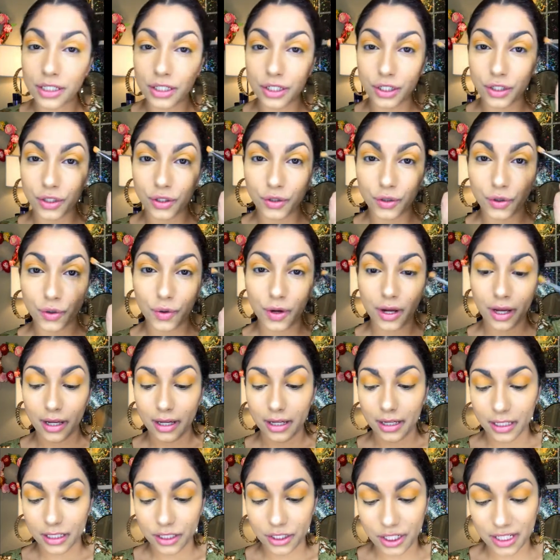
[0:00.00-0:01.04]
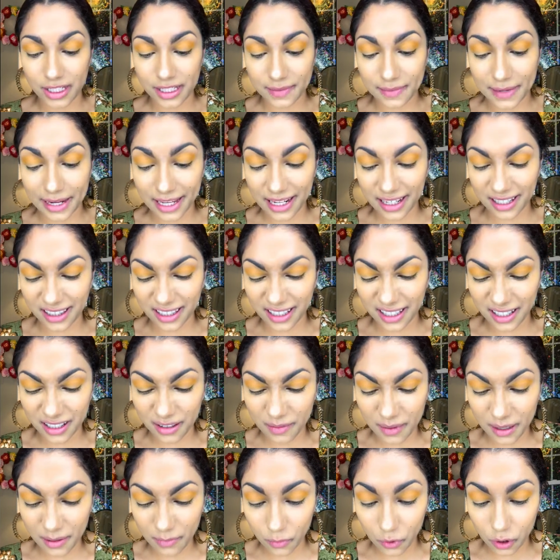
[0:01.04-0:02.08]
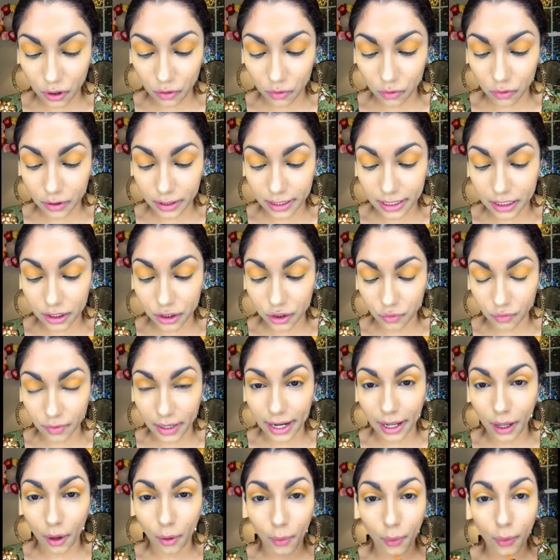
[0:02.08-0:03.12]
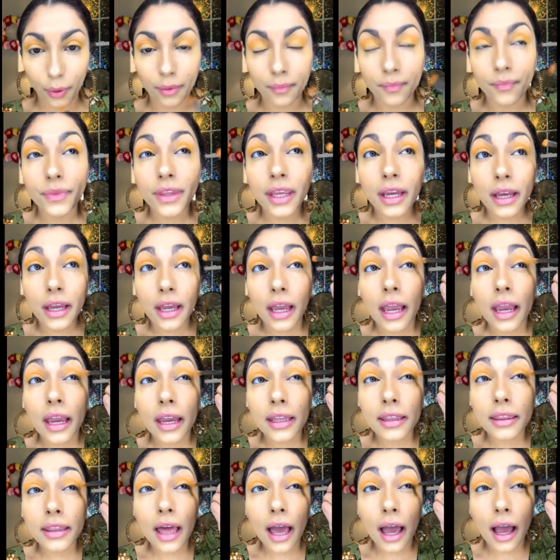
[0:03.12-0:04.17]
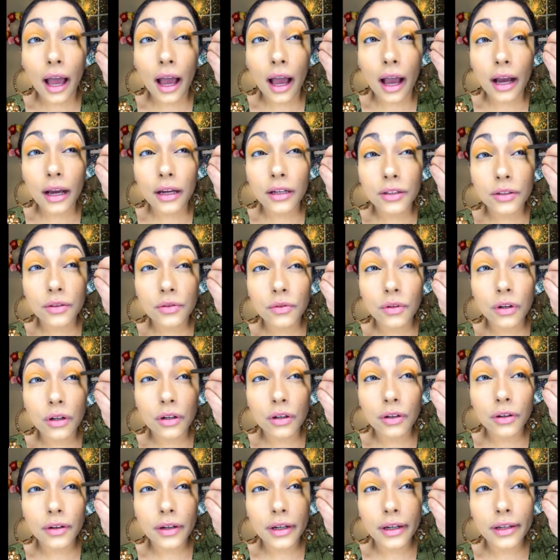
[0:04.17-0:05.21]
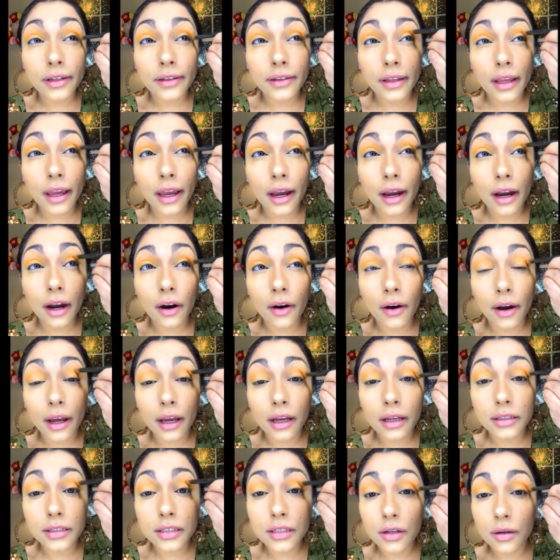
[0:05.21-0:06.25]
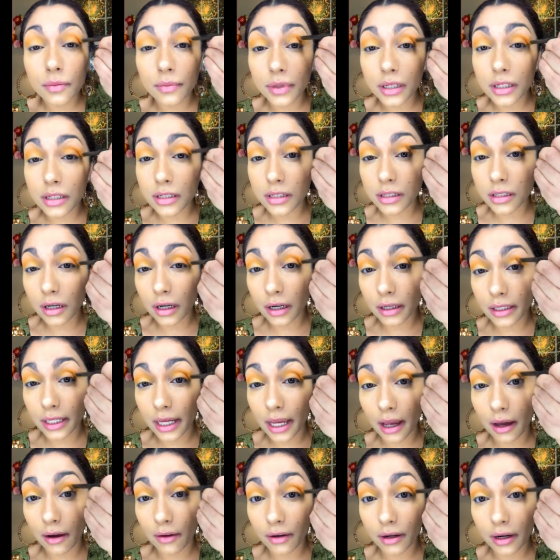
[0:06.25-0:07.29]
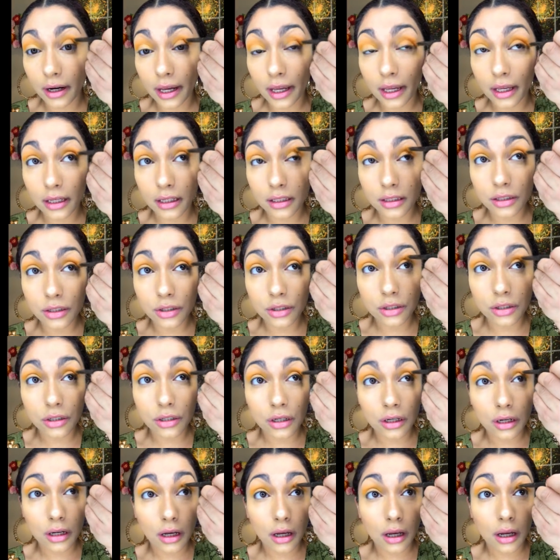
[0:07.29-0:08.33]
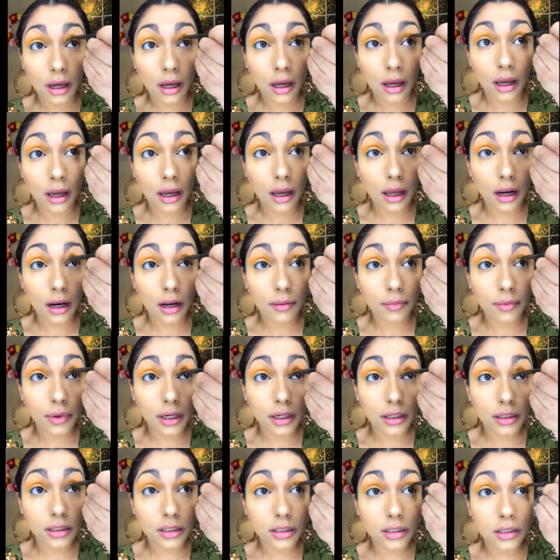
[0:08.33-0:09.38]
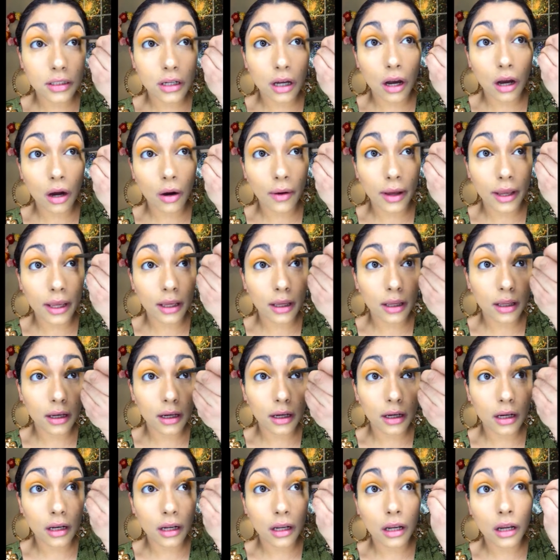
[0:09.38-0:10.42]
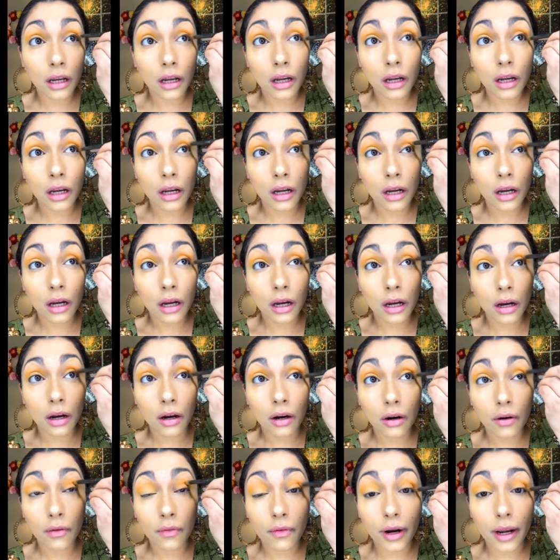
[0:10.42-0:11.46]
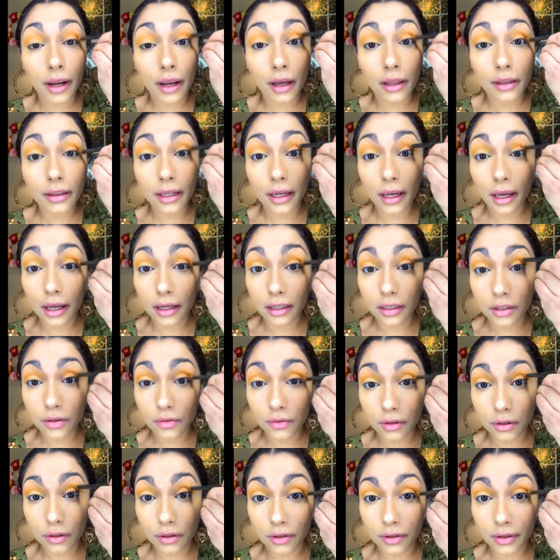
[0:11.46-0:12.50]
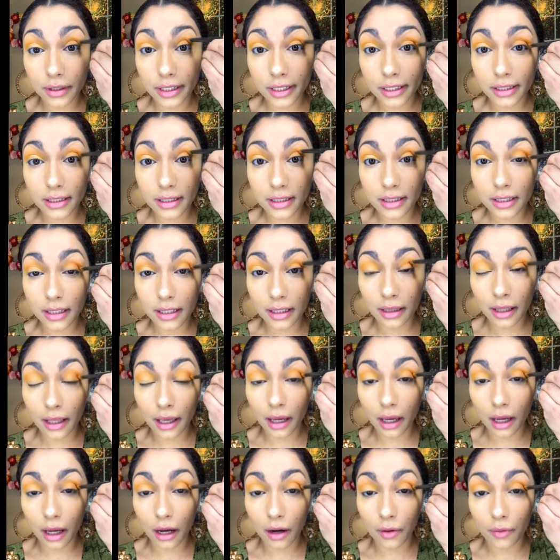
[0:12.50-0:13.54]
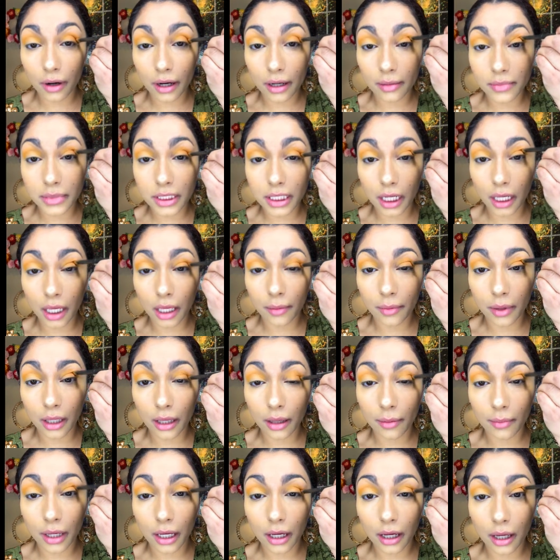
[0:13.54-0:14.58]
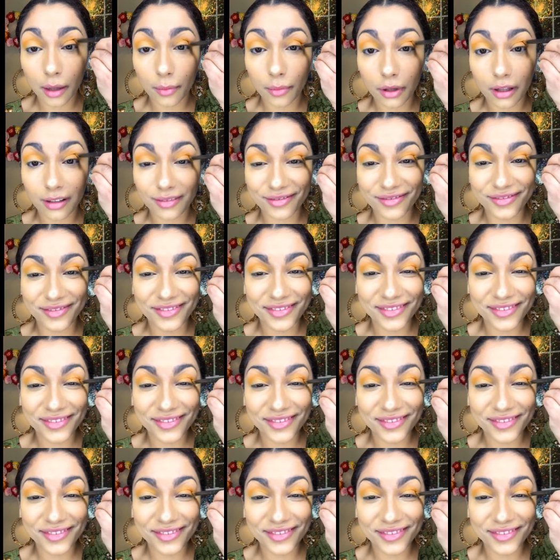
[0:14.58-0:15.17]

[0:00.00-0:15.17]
to just make it a little bit more orange right in that actual crease area. So I'm gonna start on the outer edge. I'm gonna just go in right on the actual crease. See like where I'm digging behind my eyeball?